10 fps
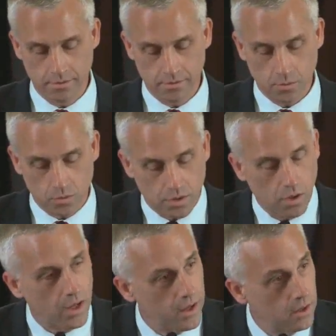The word
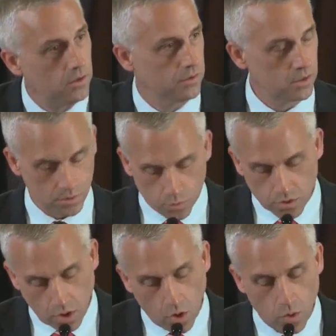held, the
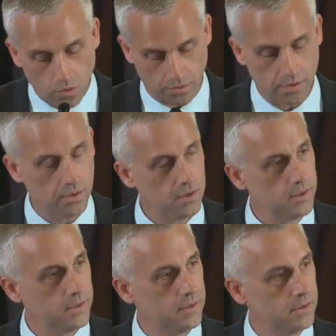word hold.
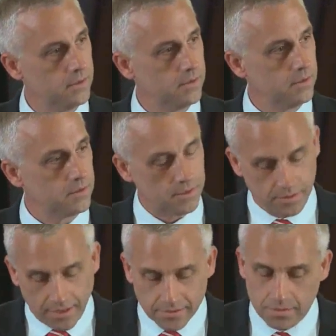The
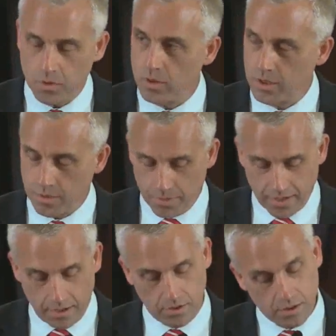testimony can be
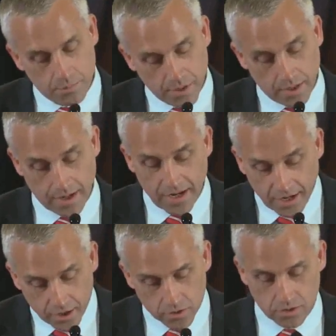held, it can be
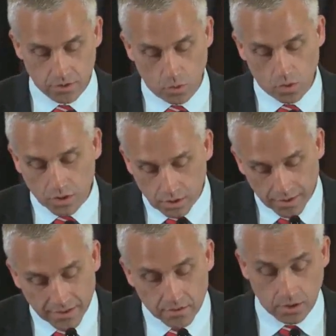adhered to or
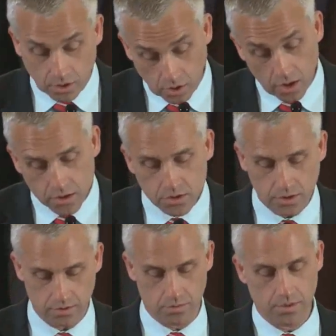clung, clung
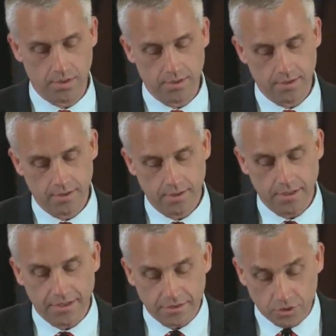to.
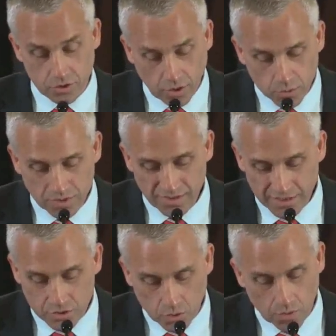It is closely
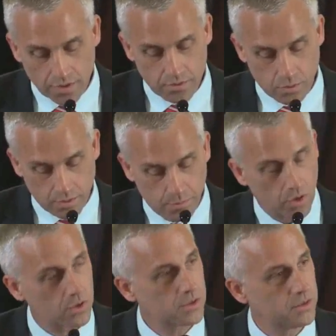joined to a
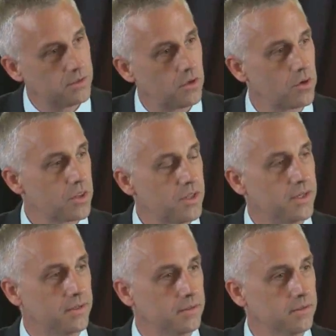person or
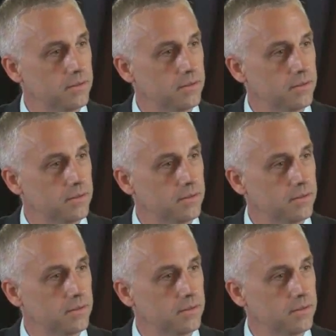thing.